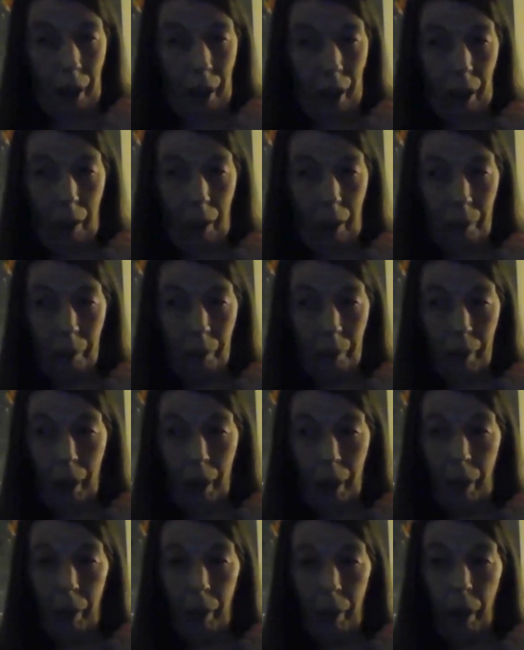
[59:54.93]

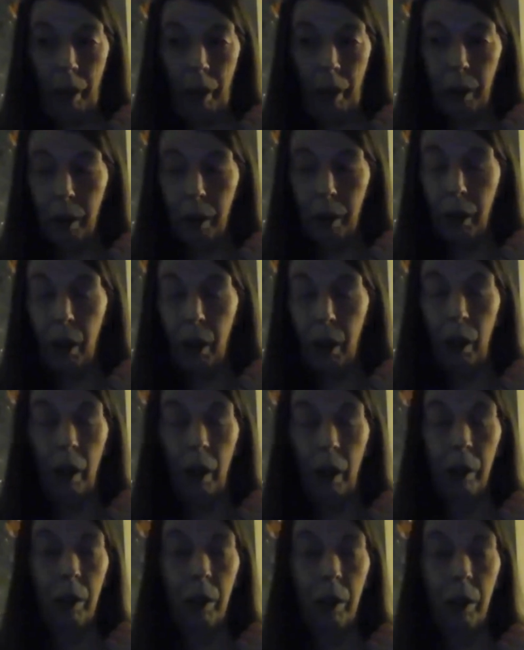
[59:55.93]
a
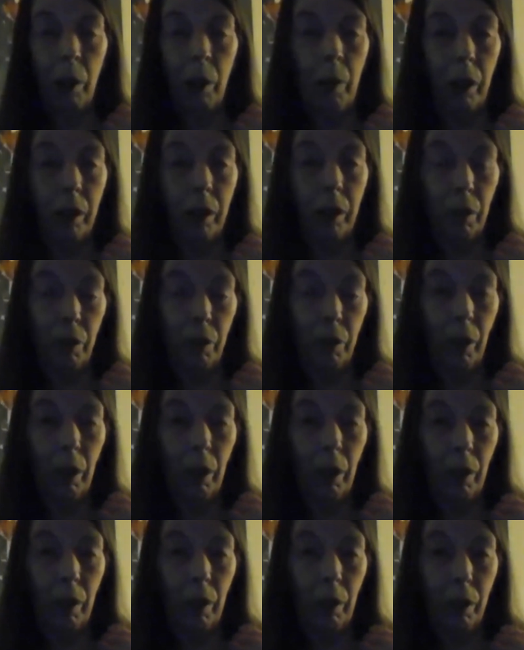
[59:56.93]
summer to
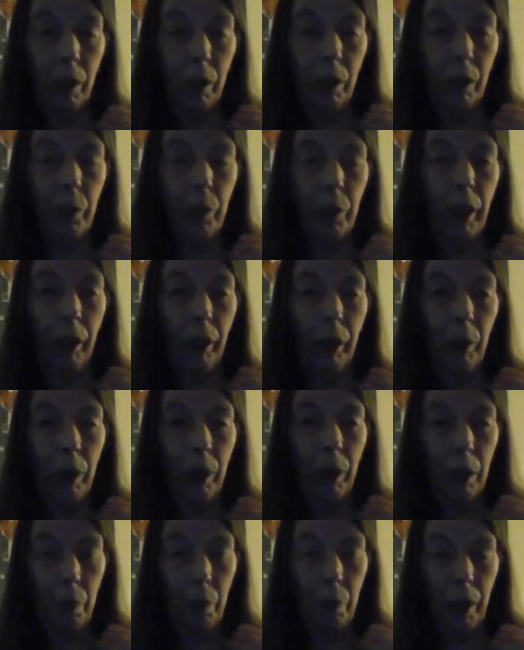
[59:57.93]
follow the spring
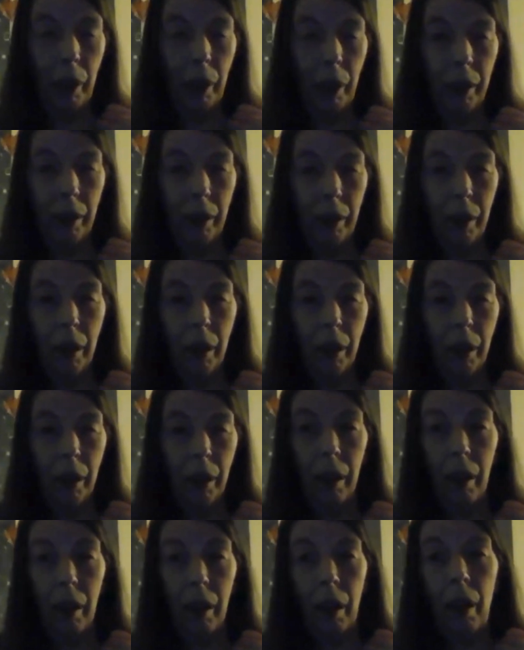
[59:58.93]
when you plant your
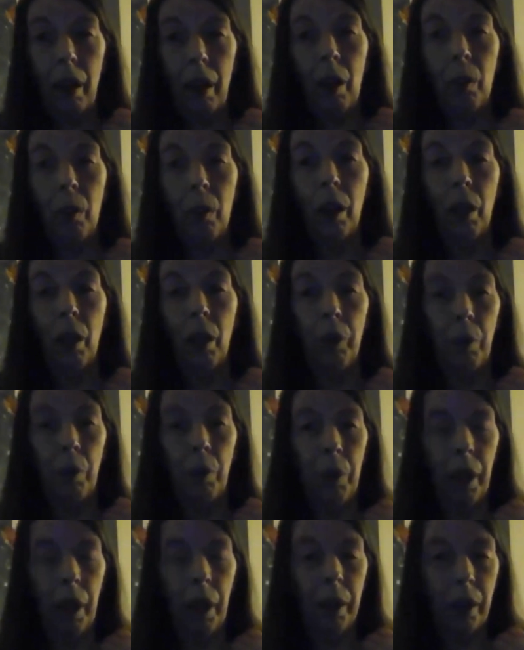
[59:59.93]
seed. Well, if you
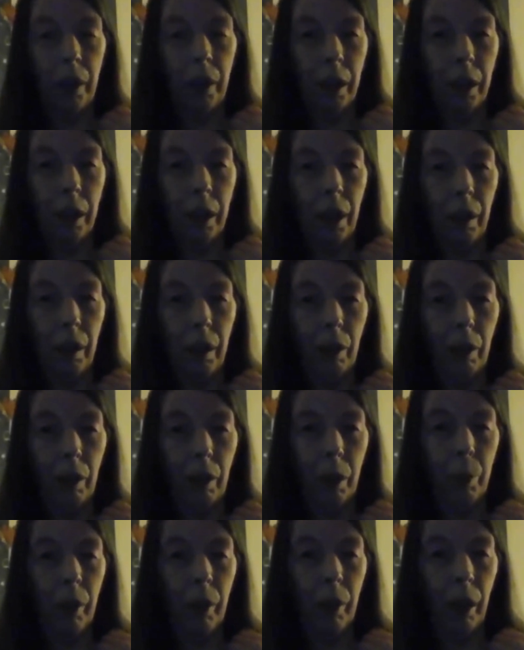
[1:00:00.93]
plant your seed on the
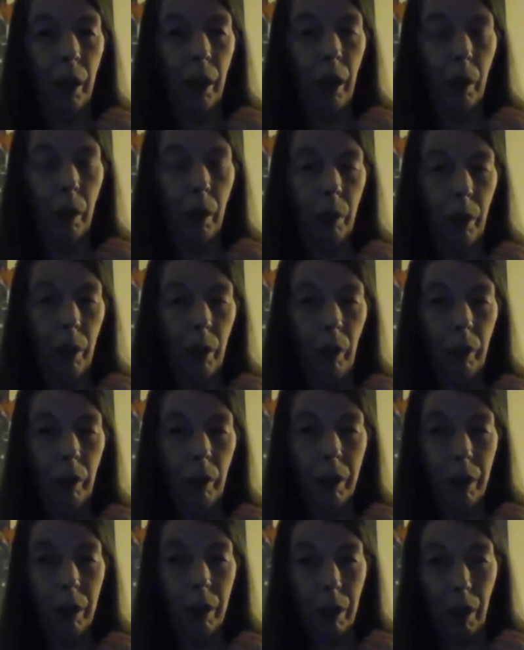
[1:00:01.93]
spring
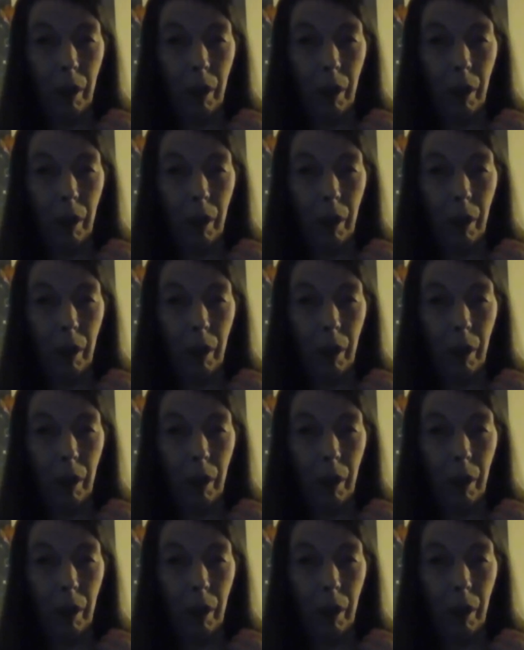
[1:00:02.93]
equinox,